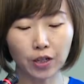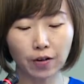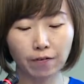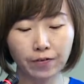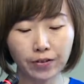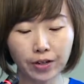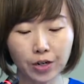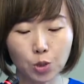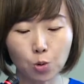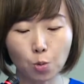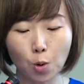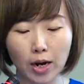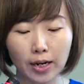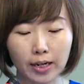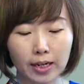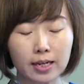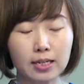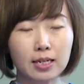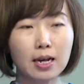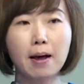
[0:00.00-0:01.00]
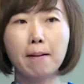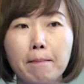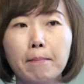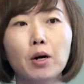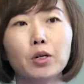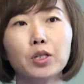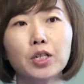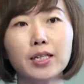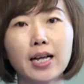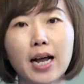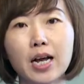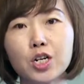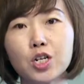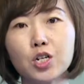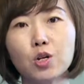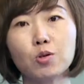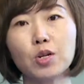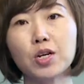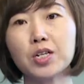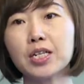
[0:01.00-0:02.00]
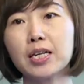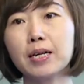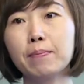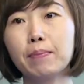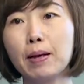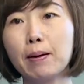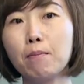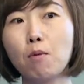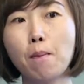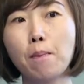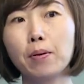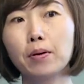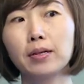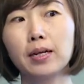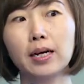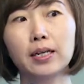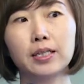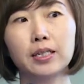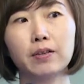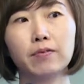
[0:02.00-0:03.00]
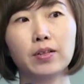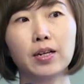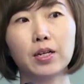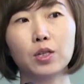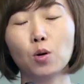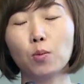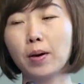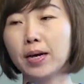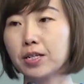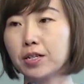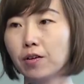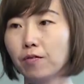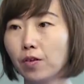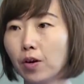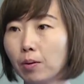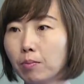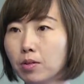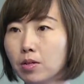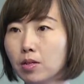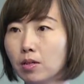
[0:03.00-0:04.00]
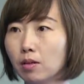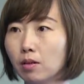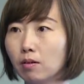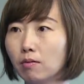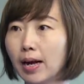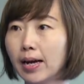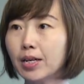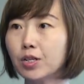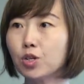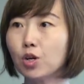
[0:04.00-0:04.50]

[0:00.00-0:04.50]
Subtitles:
The first one is multinationals are simply more productive than domestic firms, right?